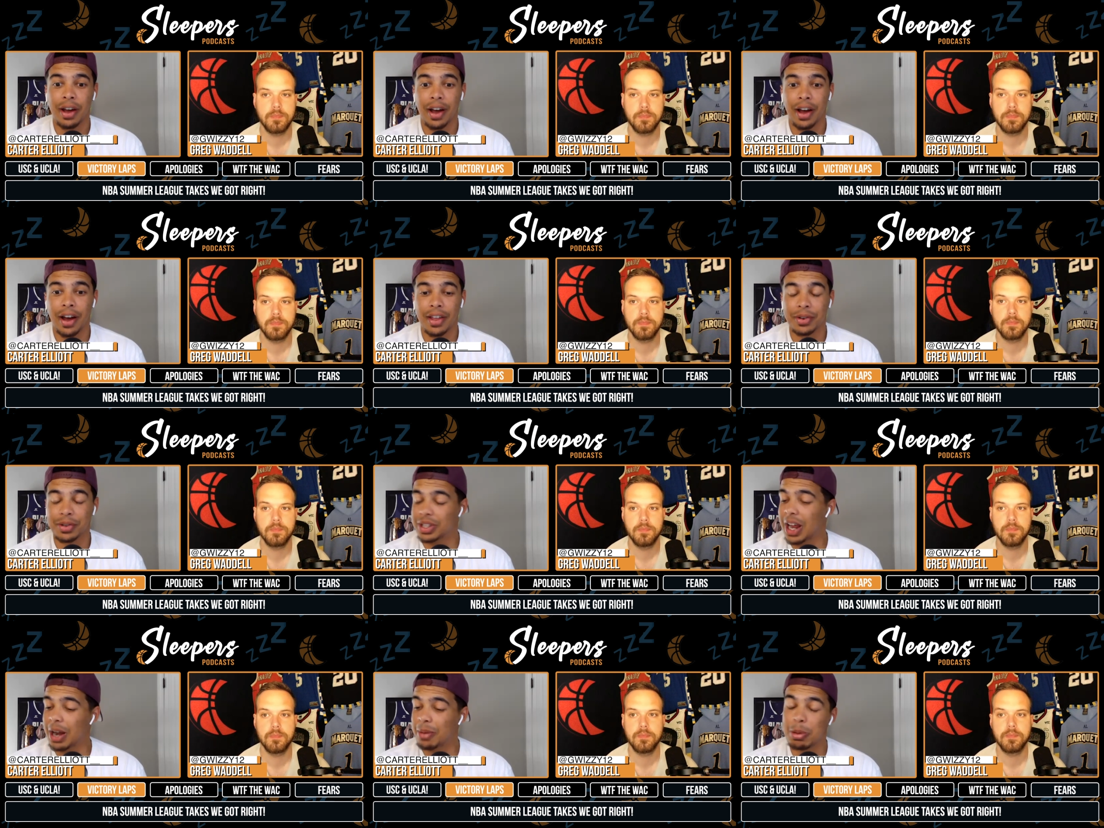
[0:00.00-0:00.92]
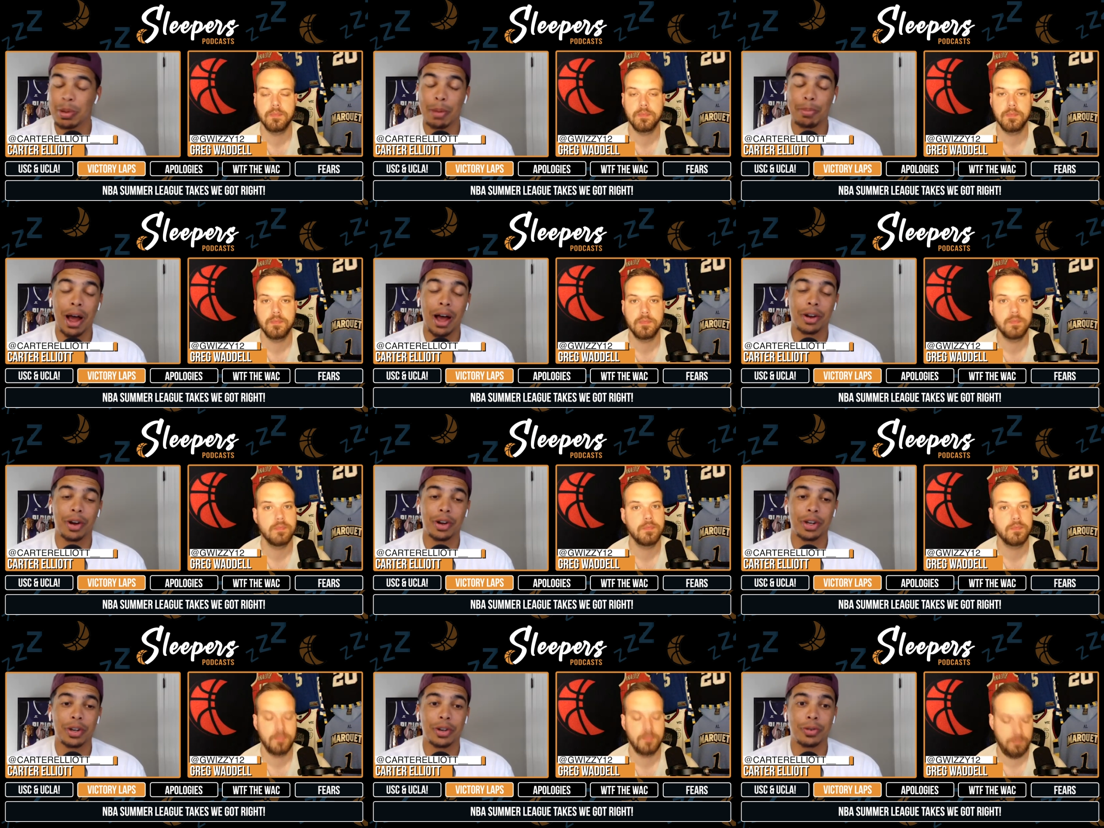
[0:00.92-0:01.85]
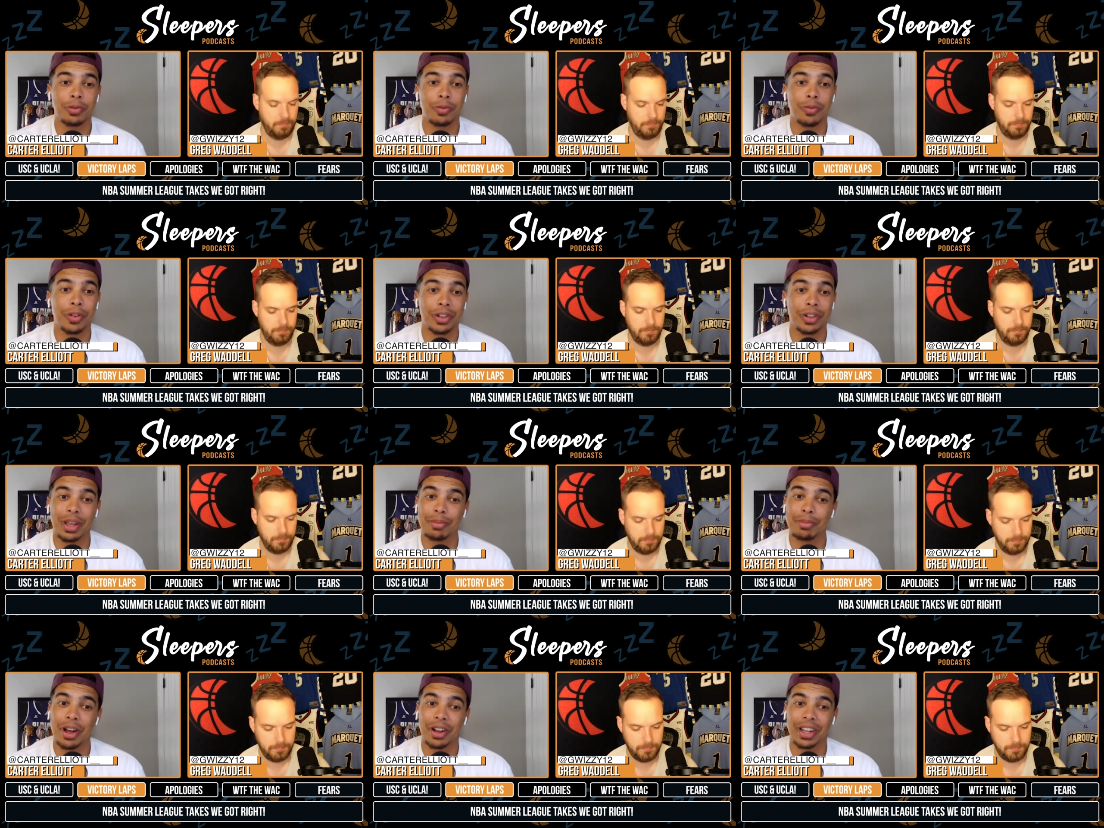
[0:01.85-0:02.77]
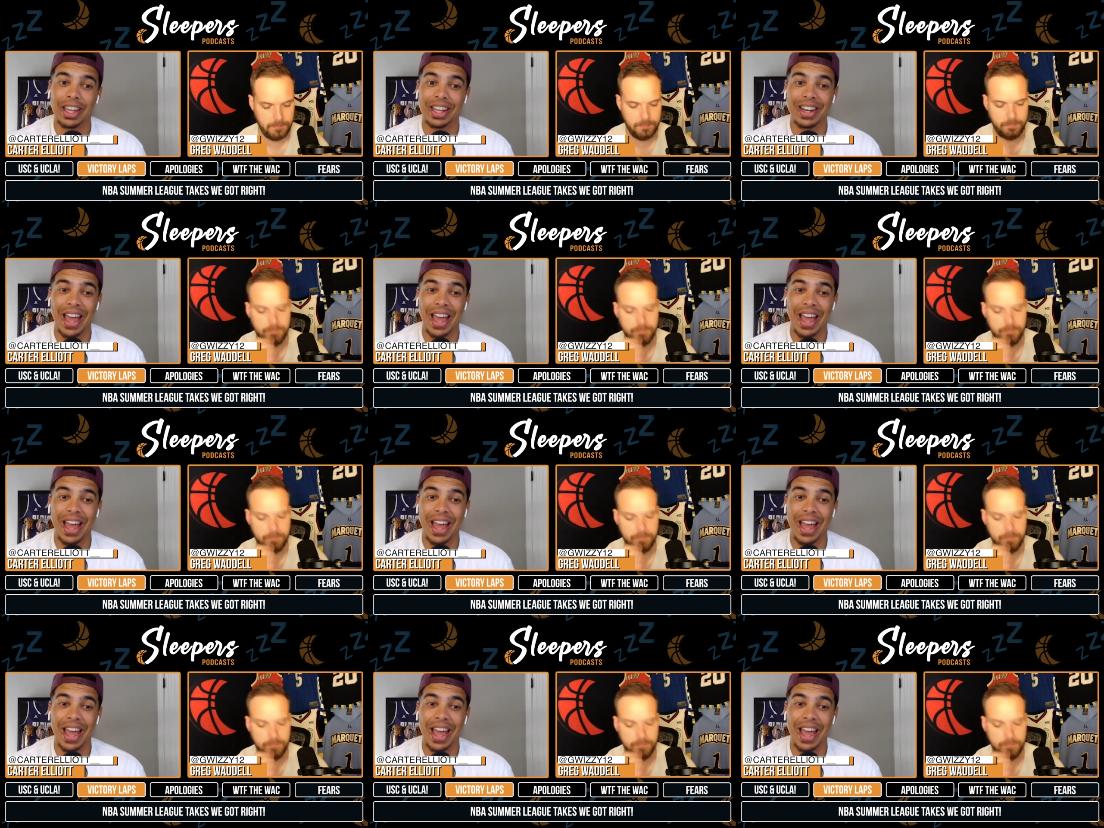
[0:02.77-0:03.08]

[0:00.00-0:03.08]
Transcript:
Speaker 1: Uh, there's a lot of people that piled on you for the Tim Duncan